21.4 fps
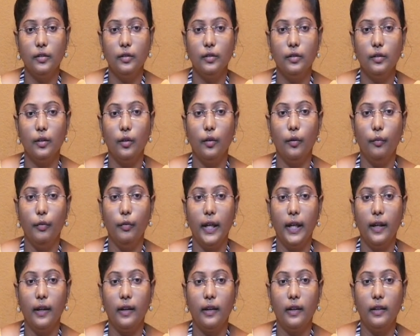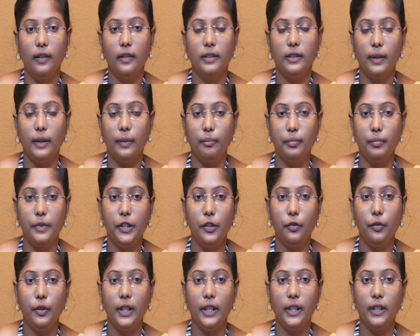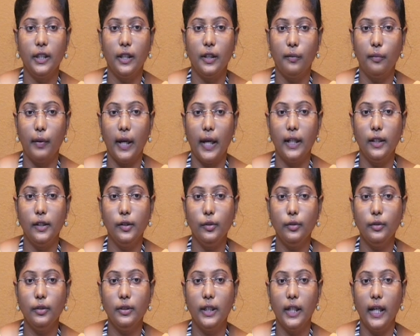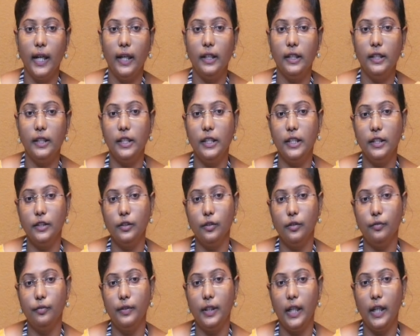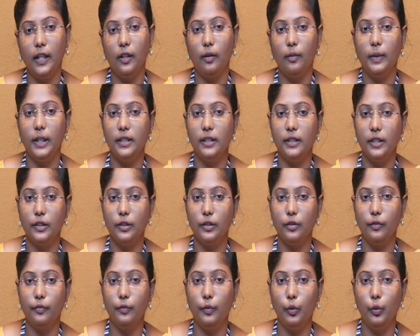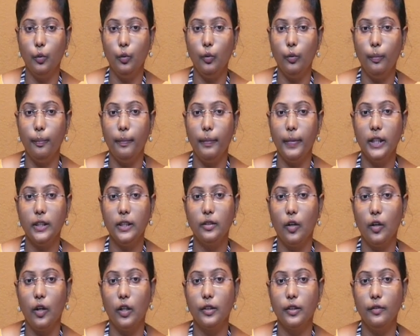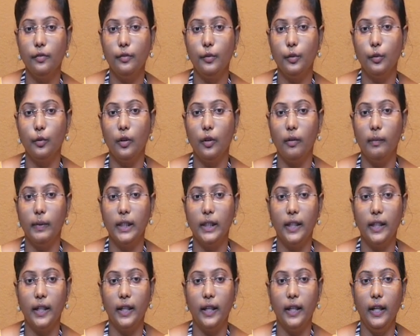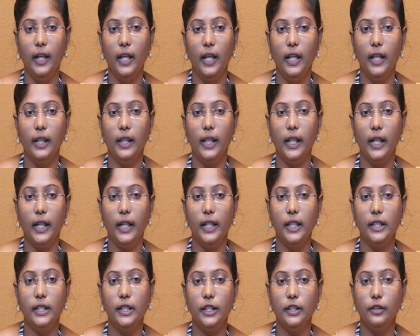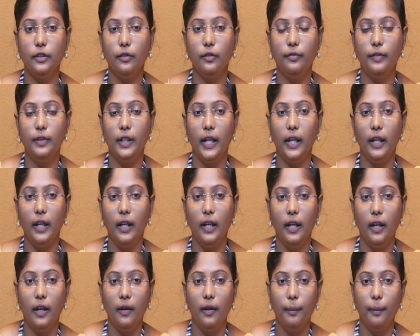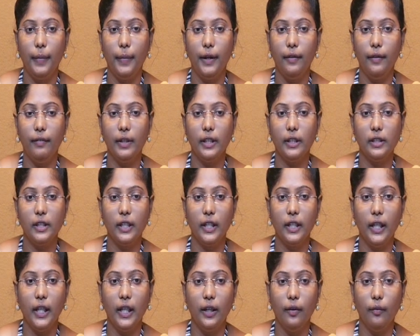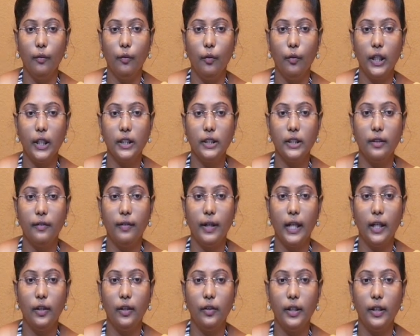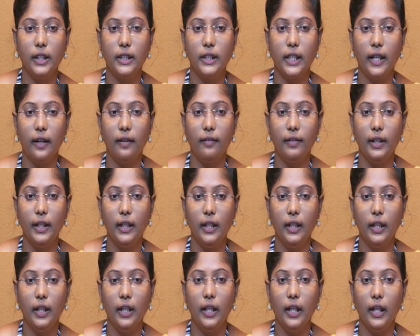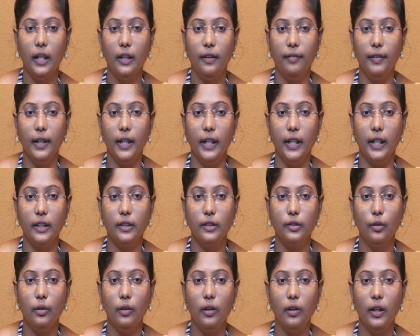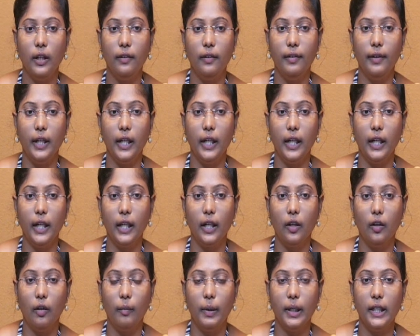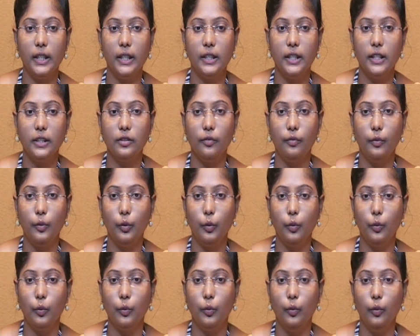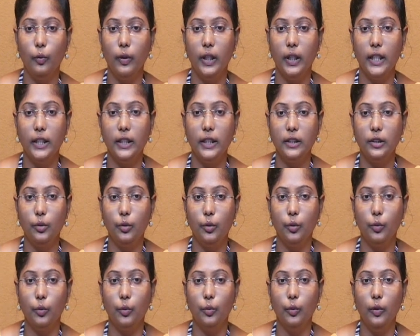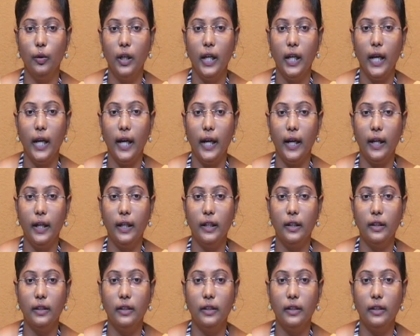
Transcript: So, we are substituting that values and the distance of 3 comma distance of 2 plus cost of 2 comma 3. Then distance of 3 previously what is the value it is having? Infinity. So, infinity comma distance of 2 is 2 and